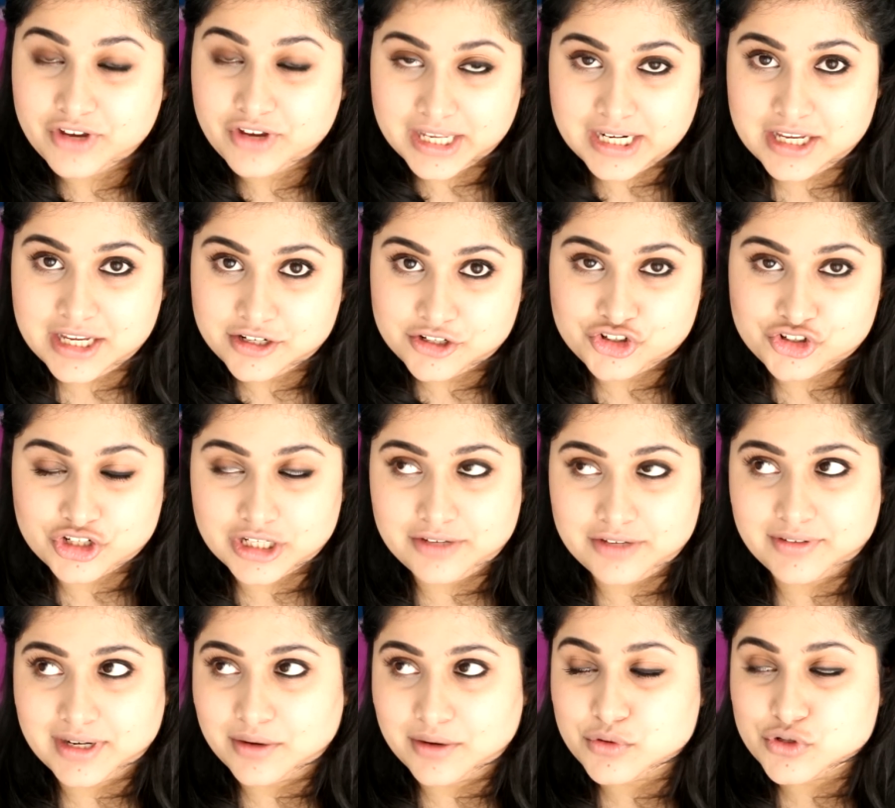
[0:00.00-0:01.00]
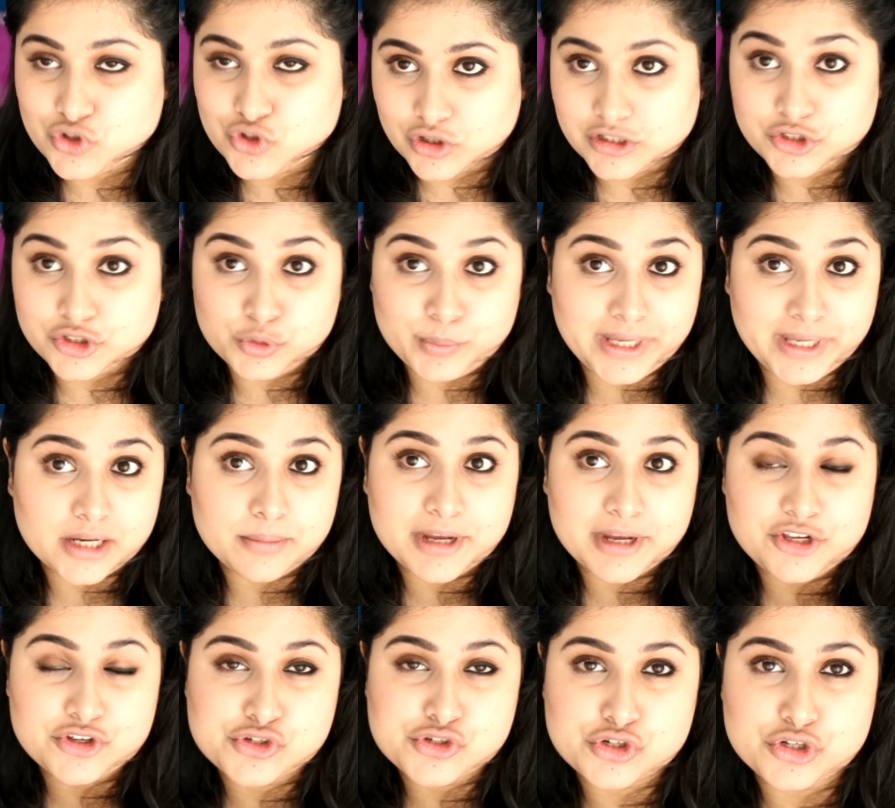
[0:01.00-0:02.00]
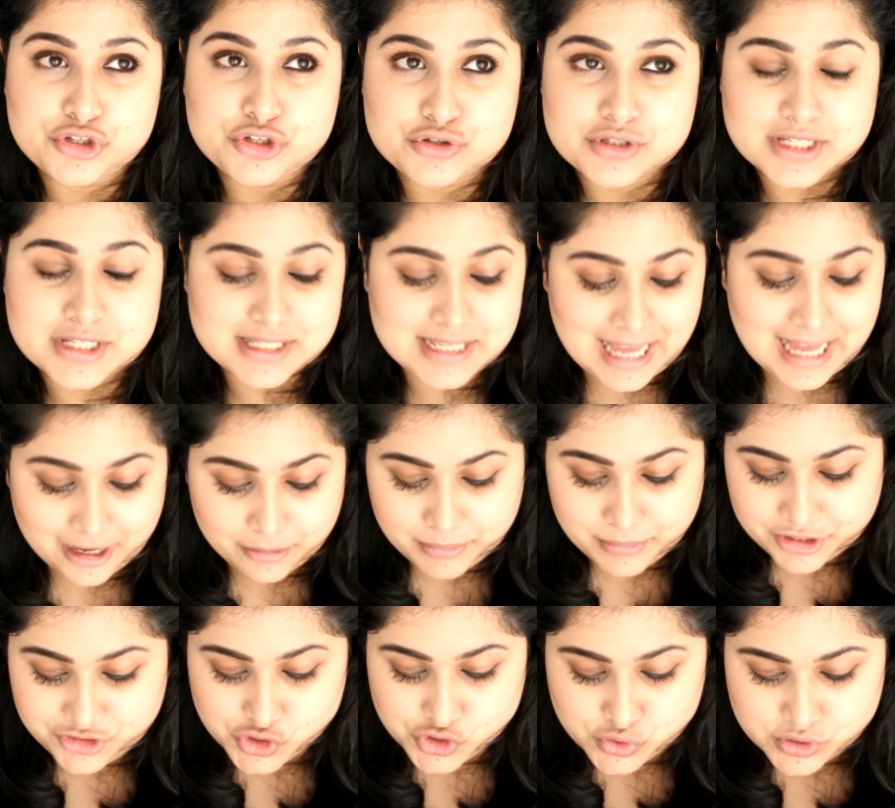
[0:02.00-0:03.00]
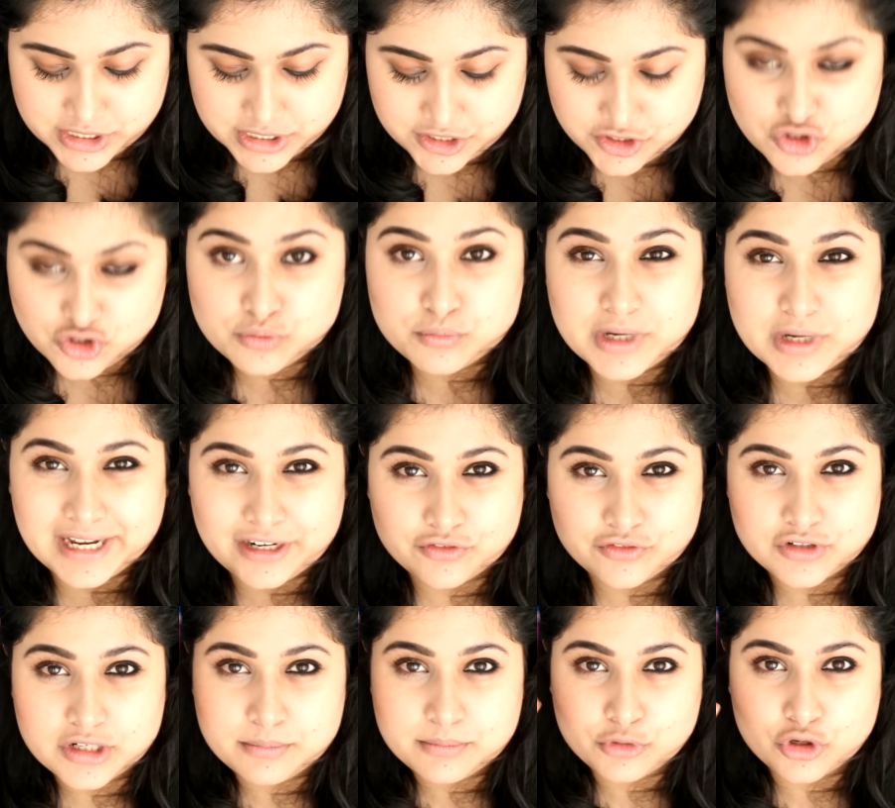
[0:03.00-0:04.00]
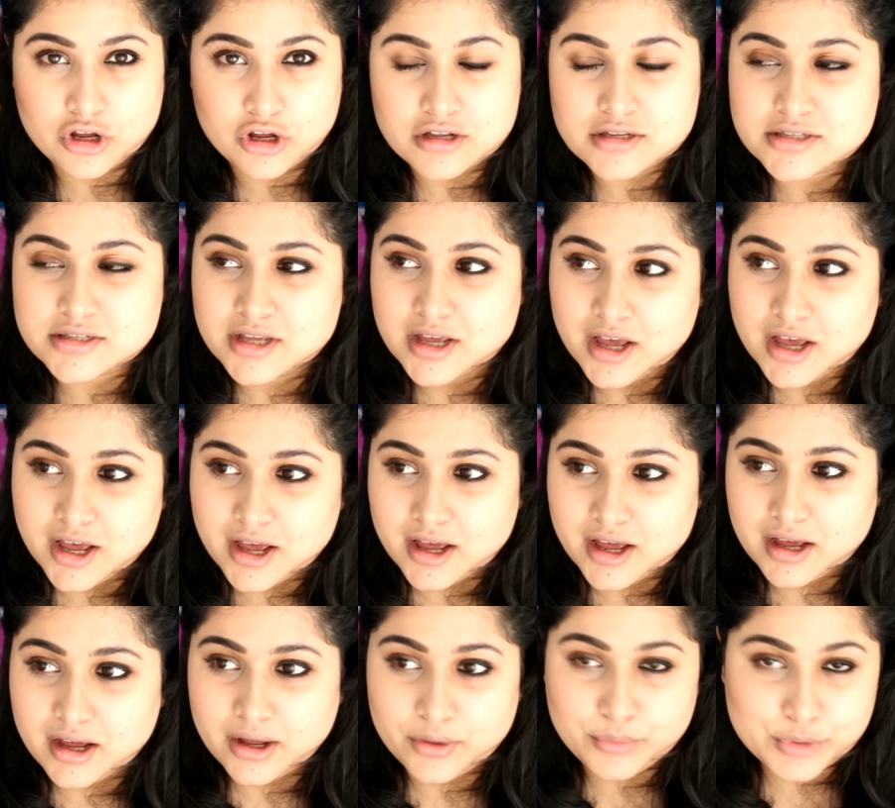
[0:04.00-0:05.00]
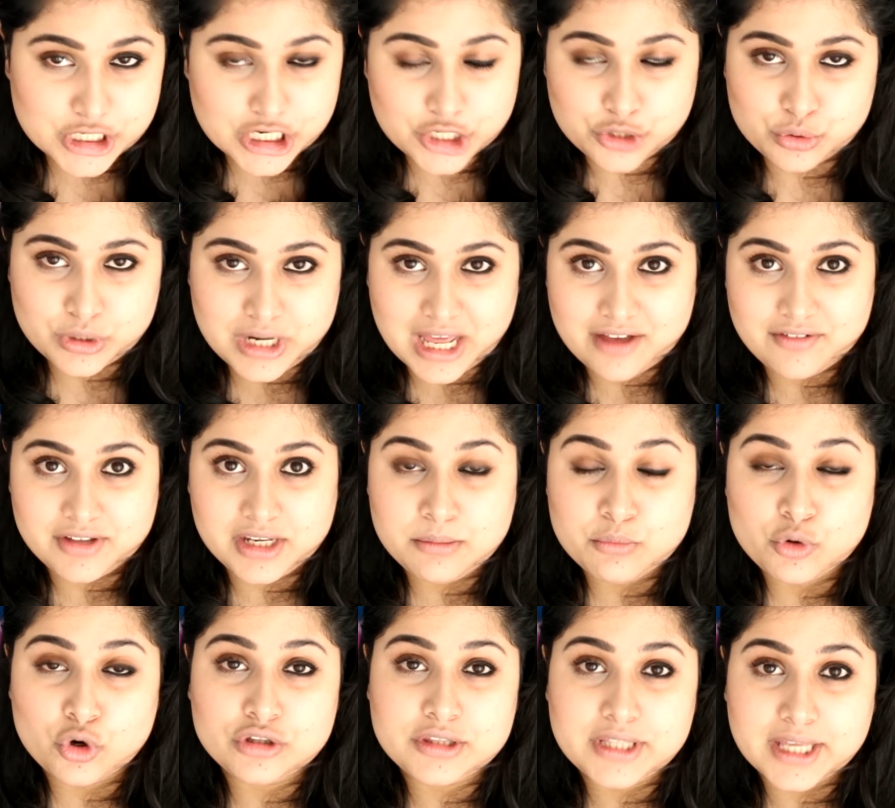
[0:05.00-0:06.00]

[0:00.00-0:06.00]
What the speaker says: Very initially, when I was not into makeup, I used to use this Lakme Juicy Tube kind of a lip gloss, which I don't have anymore.